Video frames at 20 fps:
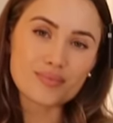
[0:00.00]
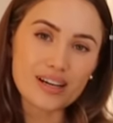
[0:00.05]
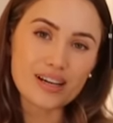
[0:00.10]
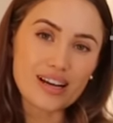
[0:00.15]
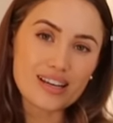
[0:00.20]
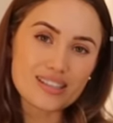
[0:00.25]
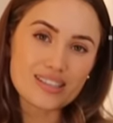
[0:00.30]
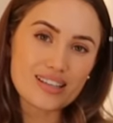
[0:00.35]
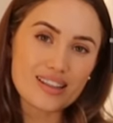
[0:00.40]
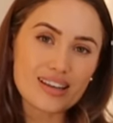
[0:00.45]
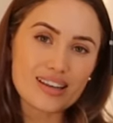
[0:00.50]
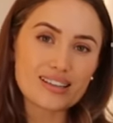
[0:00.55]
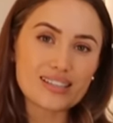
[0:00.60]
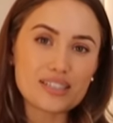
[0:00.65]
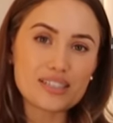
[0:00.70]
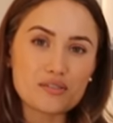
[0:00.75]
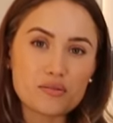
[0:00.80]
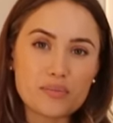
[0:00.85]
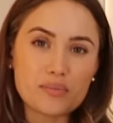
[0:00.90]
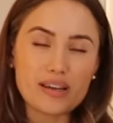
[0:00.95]
But I actually think
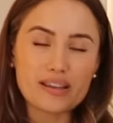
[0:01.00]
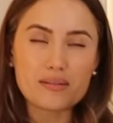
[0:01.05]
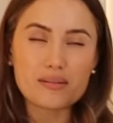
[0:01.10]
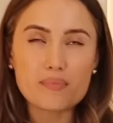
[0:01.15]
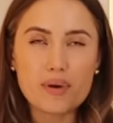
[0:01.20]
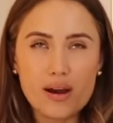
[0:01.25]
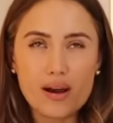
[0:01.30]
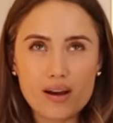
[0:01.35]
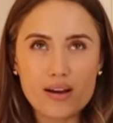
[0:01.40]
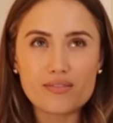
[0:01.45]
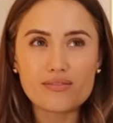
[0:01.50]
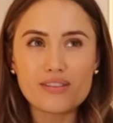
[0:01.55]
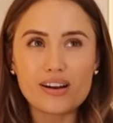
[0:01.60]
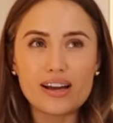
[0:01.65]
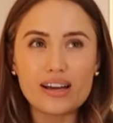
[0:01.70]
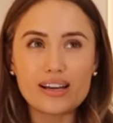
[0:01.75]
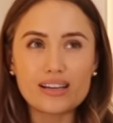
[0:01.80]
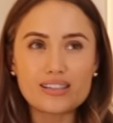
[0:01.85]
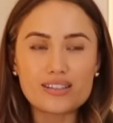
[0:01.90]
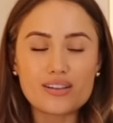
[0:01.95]
these would be the
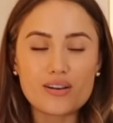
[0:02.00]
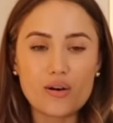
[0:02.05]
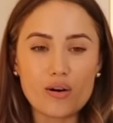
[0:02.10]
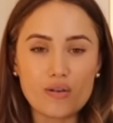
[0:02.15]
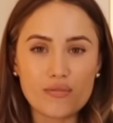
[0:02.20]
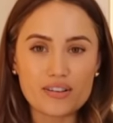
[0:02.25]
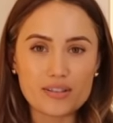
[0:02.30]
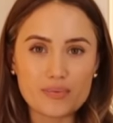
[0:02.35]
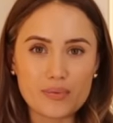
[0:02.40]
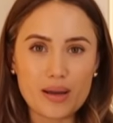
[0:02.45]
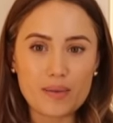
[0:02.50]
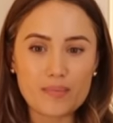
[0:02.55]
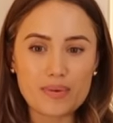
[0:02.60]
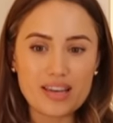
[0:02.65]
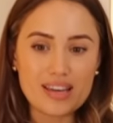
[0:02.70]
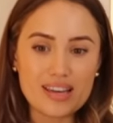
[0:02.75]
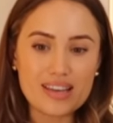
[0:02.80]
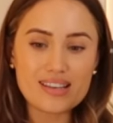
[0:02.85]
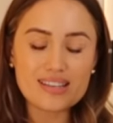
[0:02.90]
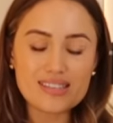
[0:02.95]
perfect office wear
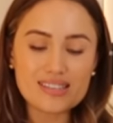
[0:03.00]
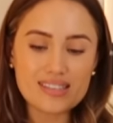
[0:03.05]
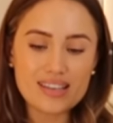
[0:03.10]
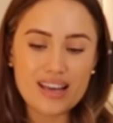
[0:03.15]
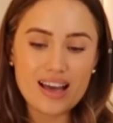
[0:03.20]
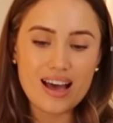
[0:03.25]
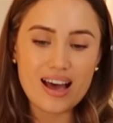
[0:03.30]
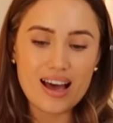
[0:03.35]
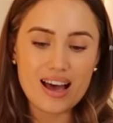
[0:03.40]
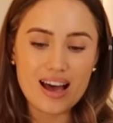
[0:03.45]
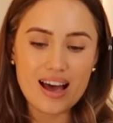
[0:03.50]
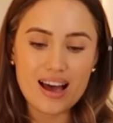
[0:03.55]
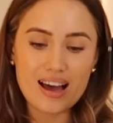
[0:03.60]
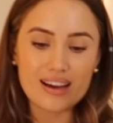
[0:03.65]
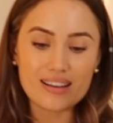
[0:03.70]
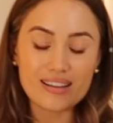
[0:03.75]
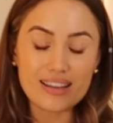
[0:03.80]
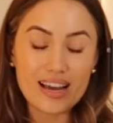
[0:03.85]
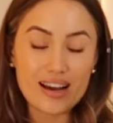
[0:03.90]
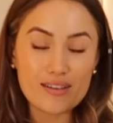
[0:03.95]
piece.
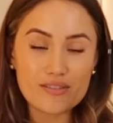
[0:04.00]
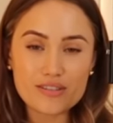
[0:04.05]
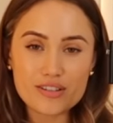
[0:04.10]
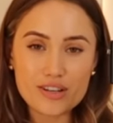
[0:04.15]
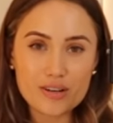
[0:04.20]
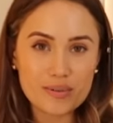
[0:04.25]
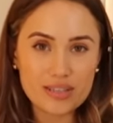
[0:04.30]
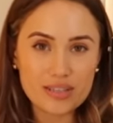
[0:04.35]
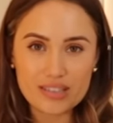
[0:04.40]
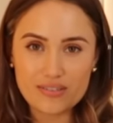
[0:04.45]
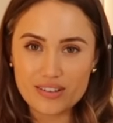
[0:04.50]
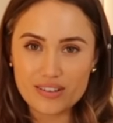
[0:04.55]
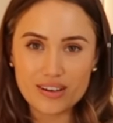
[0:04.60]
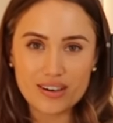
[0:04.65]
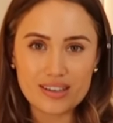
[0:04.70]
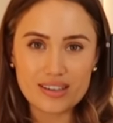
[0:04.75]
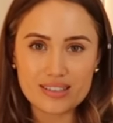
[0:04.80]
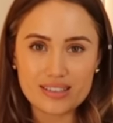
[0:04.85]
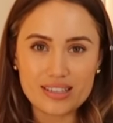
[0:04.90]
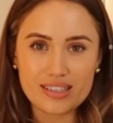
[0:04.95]
They have so many different
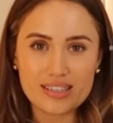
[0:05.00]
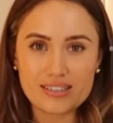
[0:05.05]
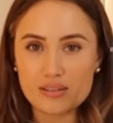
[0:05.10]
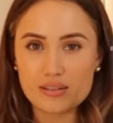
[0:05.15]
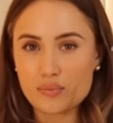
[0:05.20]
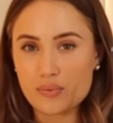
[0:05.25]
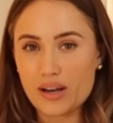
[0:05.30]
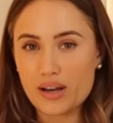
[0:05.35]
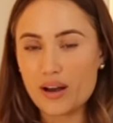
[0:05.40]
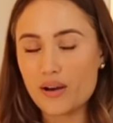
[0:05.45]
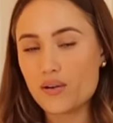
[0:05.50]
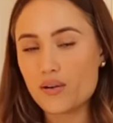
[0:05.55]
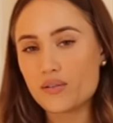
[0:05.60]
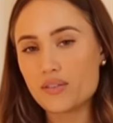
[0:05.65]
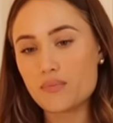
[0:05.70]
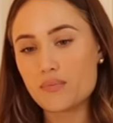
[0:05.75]
colours in these as well.